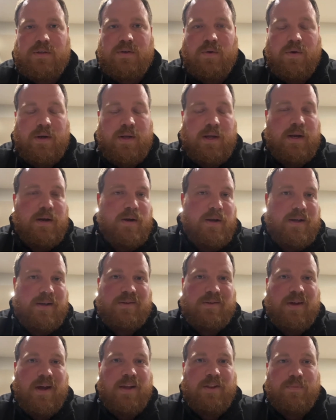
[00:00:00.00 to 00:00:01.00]
scoring area
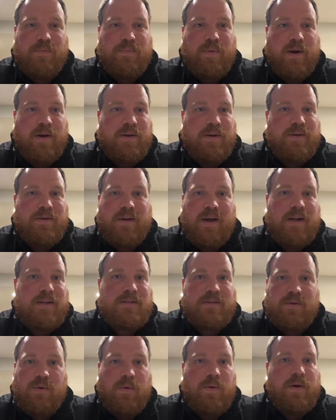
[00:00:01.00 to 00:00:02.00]
on Tyler Parr, you're
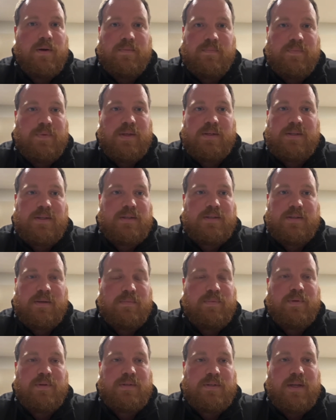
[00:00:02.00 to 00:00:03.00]
not scoring. It's as
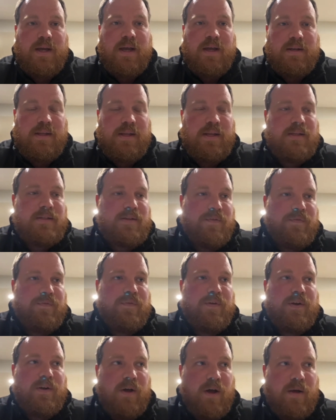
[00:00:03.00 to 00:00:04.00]
simple as that. He's a
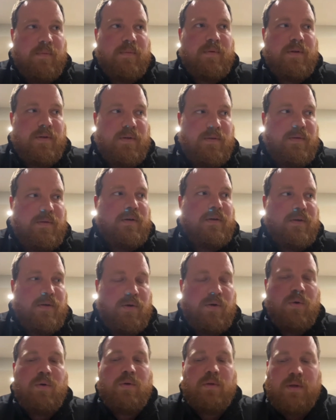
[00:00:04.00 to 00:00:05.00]
phenomenal
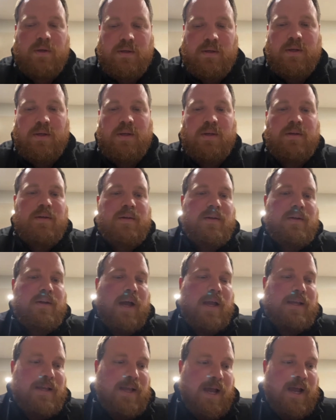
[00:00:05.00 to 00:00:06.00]
goalie.
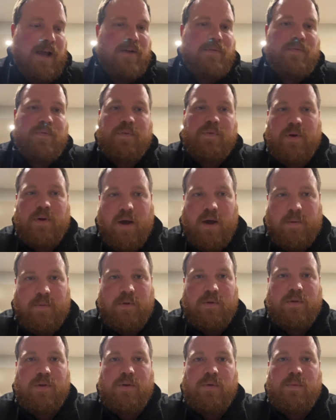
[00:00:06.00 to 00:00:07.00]
Again,
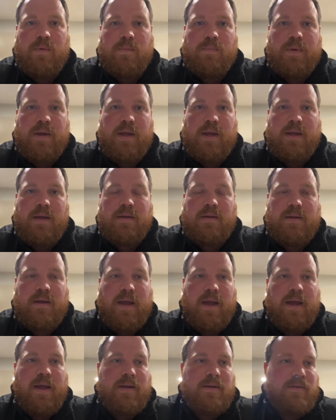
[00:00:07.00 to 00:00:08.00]
phenomenal human being,
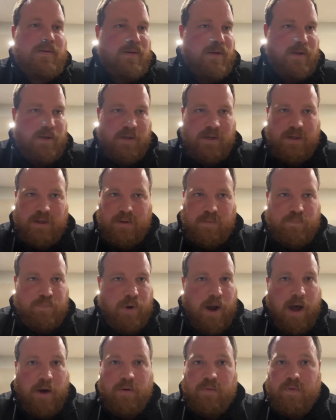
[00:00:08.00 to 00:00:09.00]
and
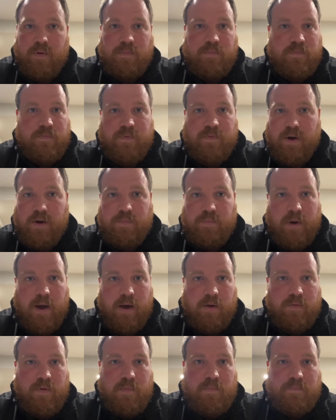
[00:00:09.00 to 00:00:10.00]
proud of him. Very
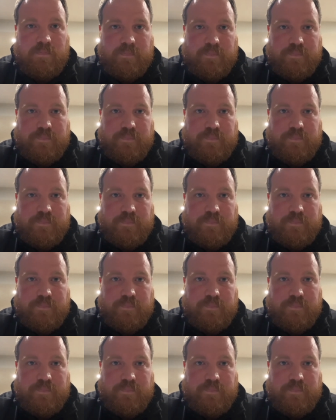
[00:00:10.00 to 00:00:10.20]
proud of him.